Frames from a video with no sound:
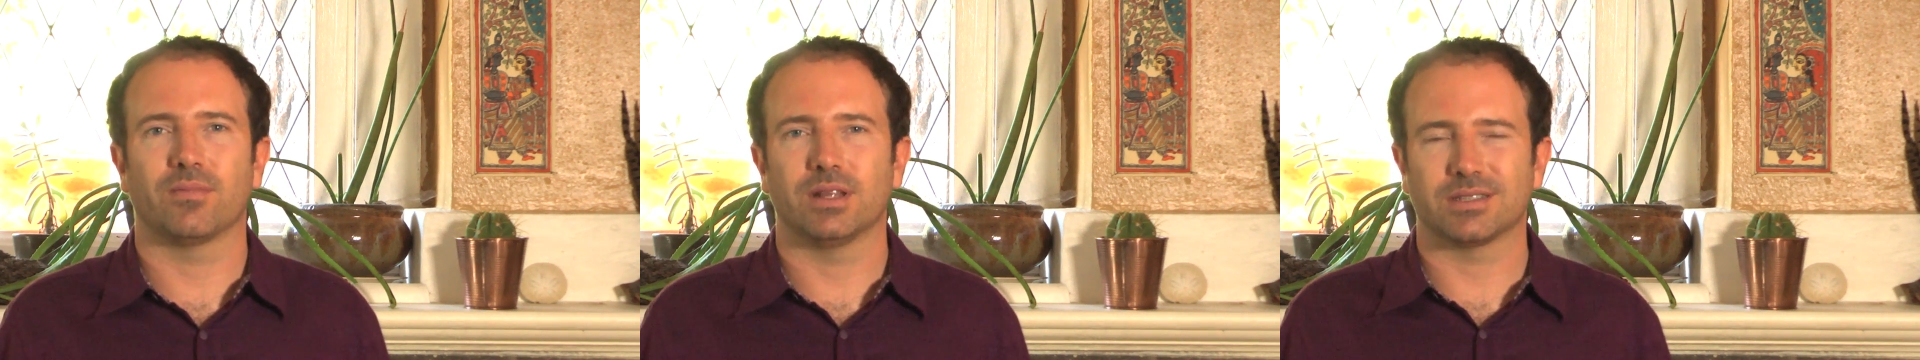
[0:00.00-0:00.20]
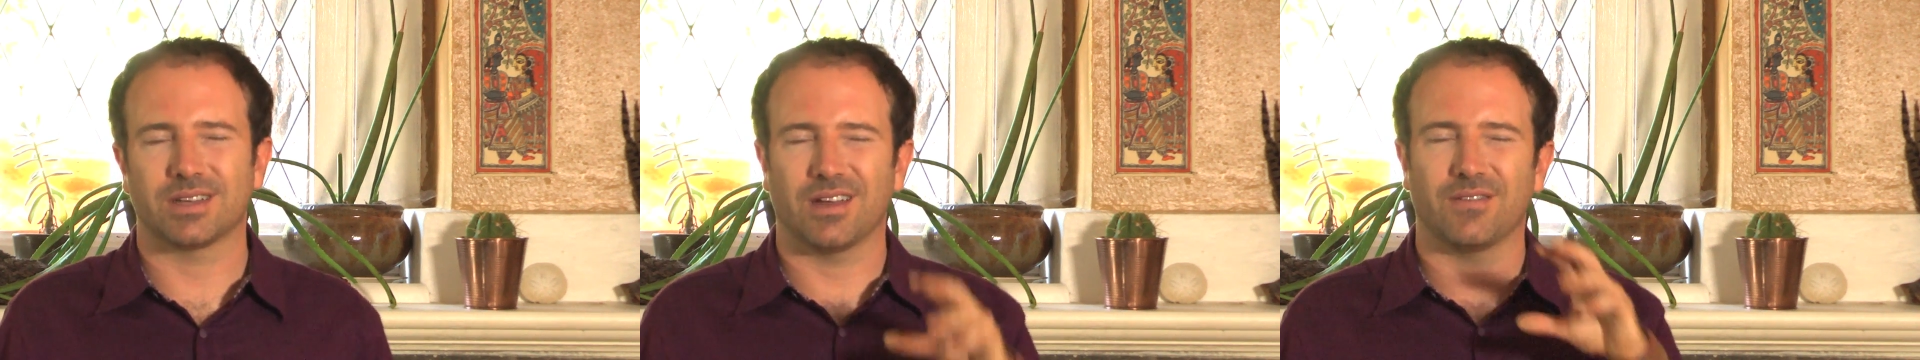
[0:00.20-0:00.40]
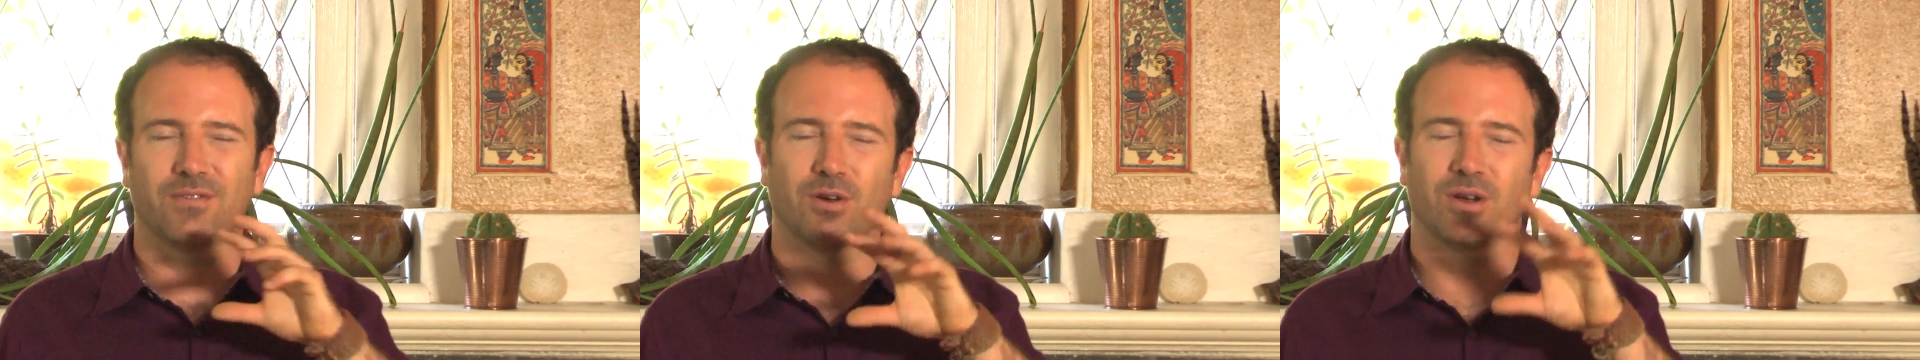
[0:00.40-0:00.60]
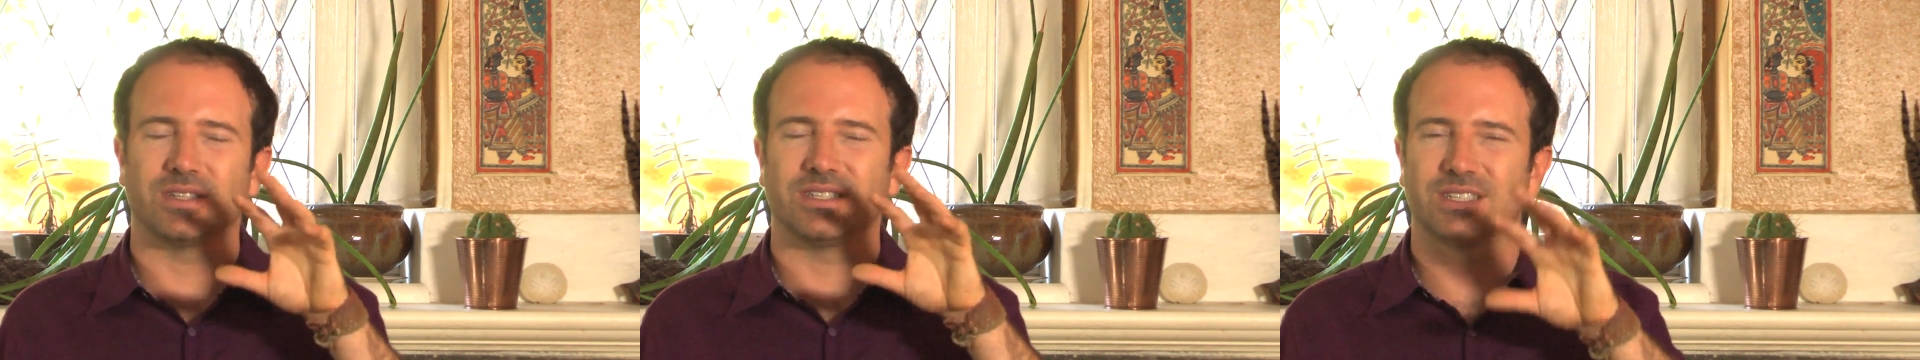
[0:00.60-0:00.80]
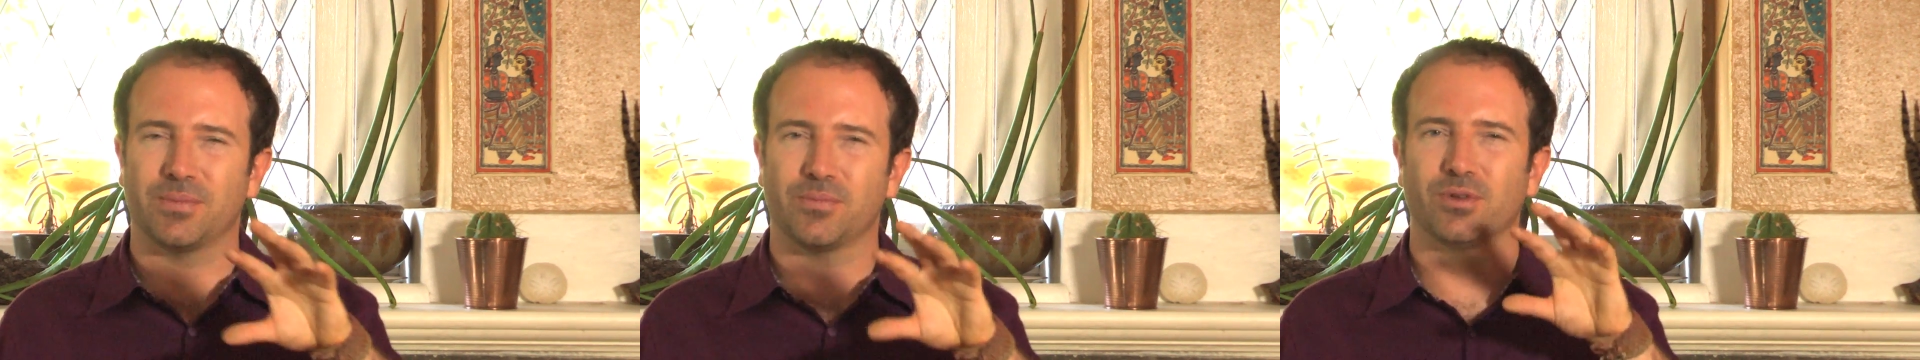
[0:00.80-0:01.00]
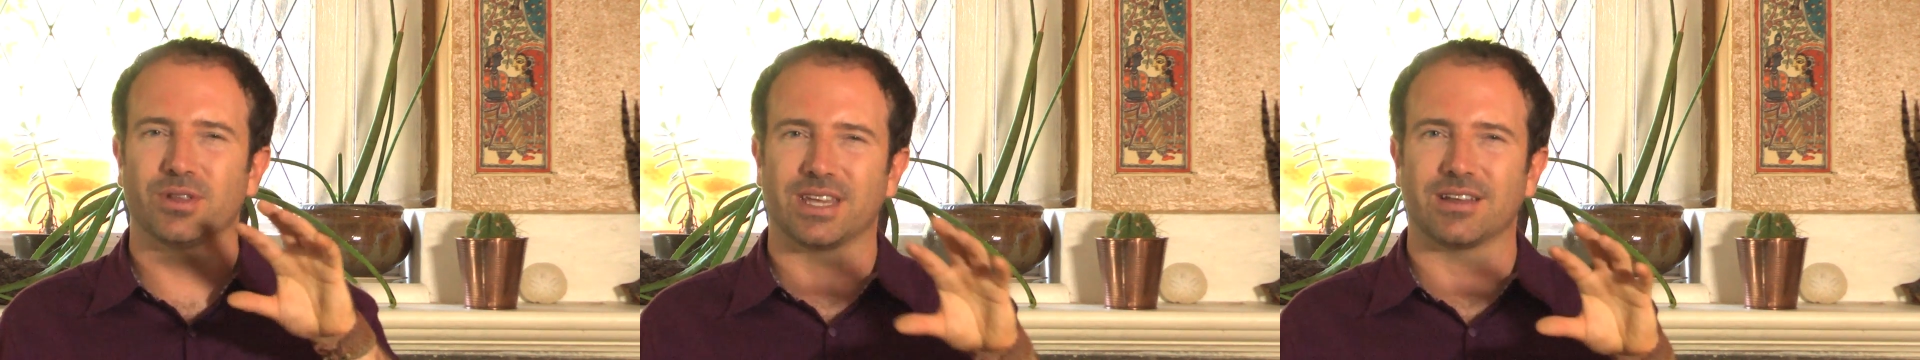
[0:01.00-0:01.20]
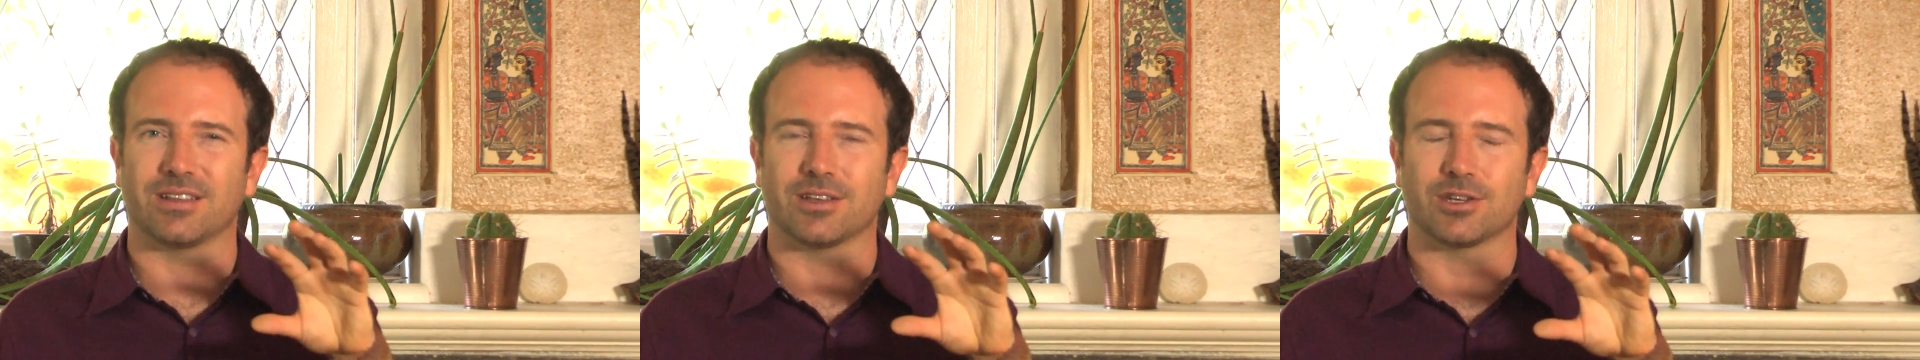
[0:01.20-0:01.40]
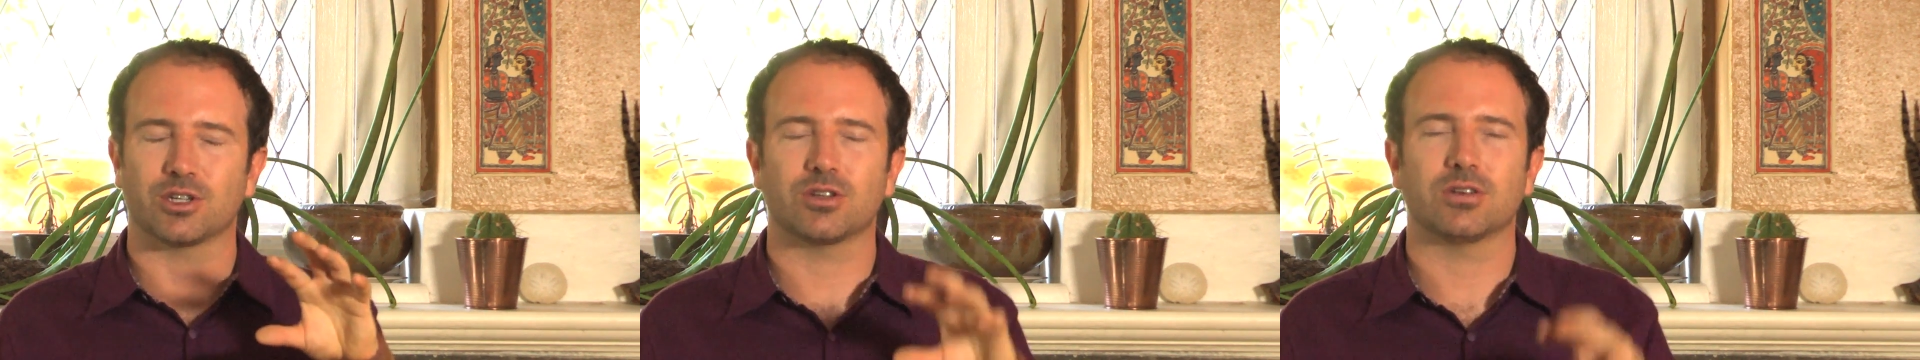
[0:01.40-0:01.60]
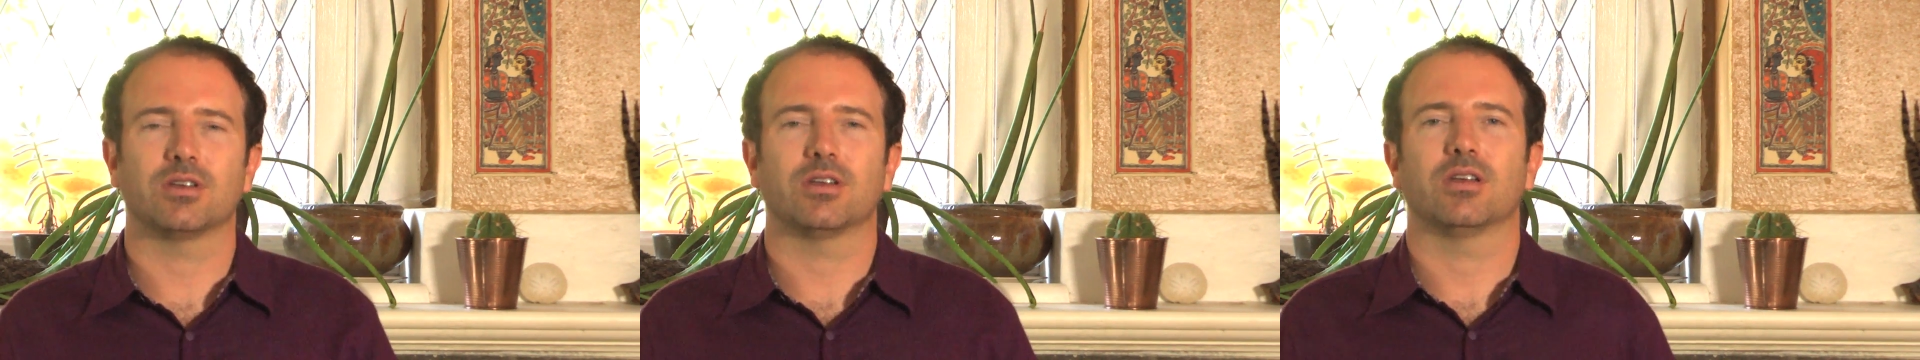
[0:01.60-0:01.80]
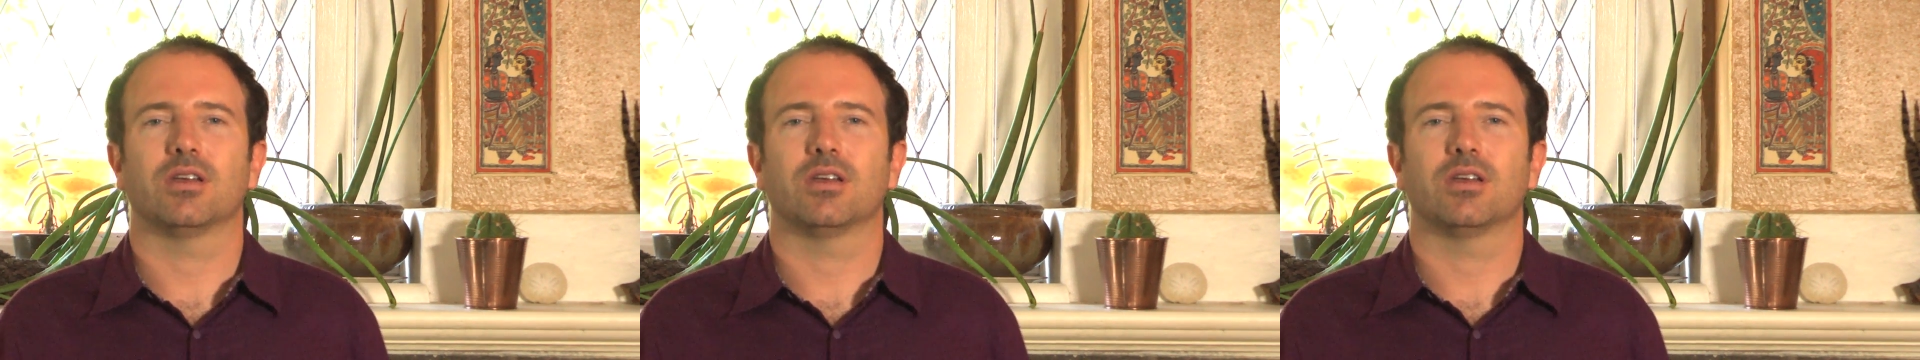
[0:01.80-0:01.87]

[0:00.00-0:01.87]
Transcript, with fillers: It's got very simple English,